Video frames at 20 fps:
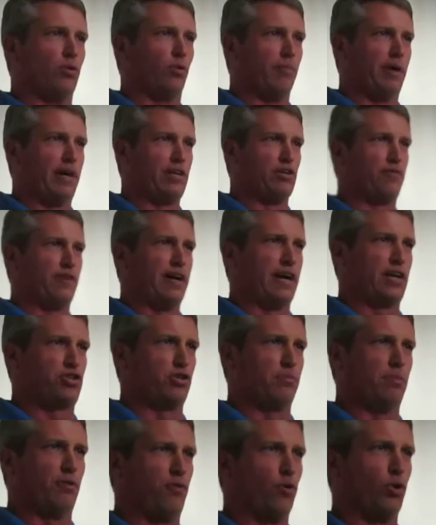were
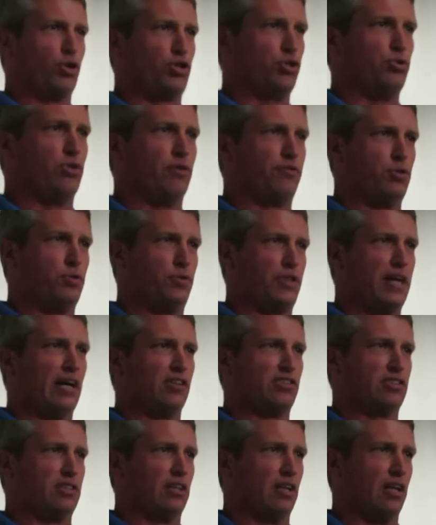manufactured before June of
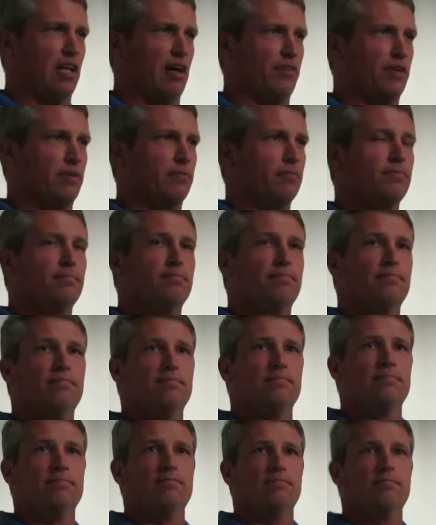2011.
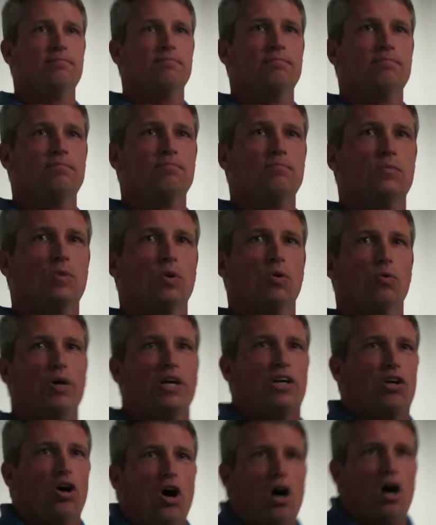
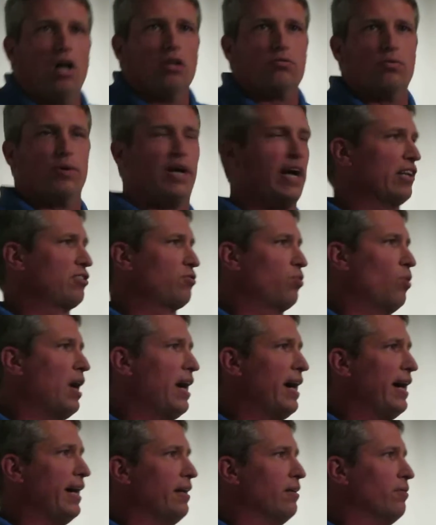We called, we asked
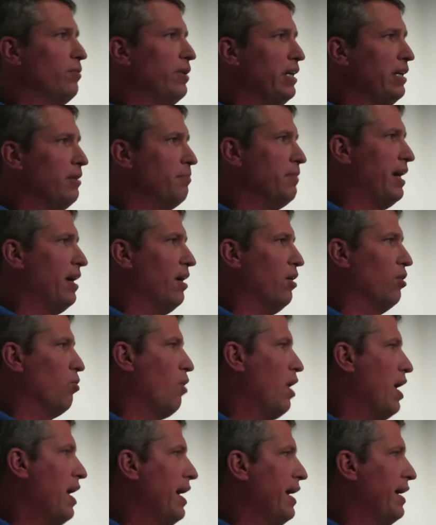why, we emailed,
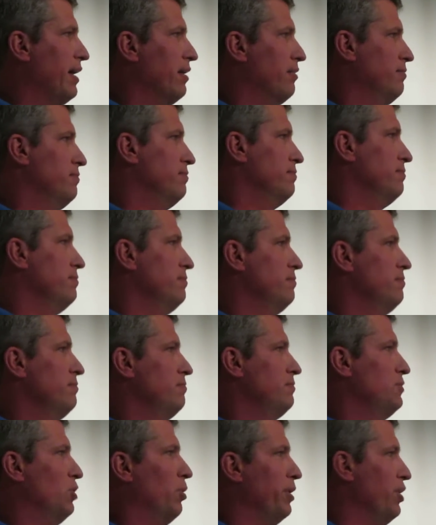why?
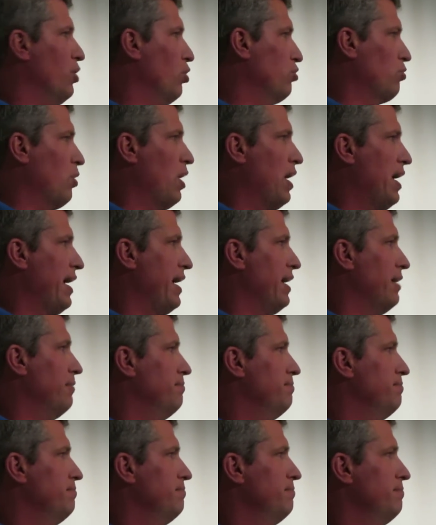Nobody knows why.
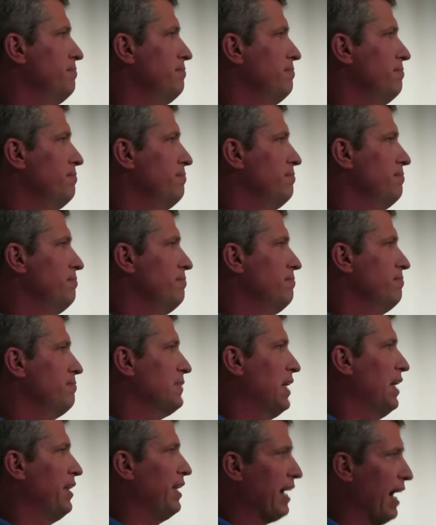
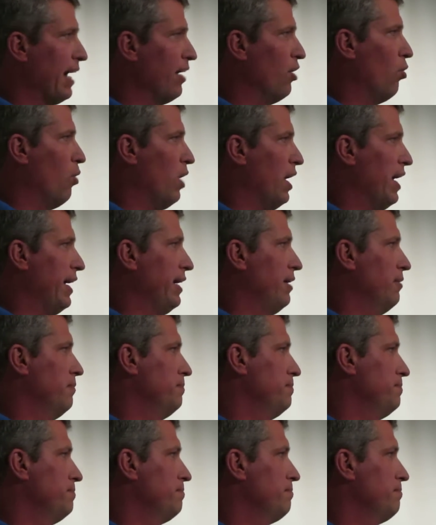I think I know why.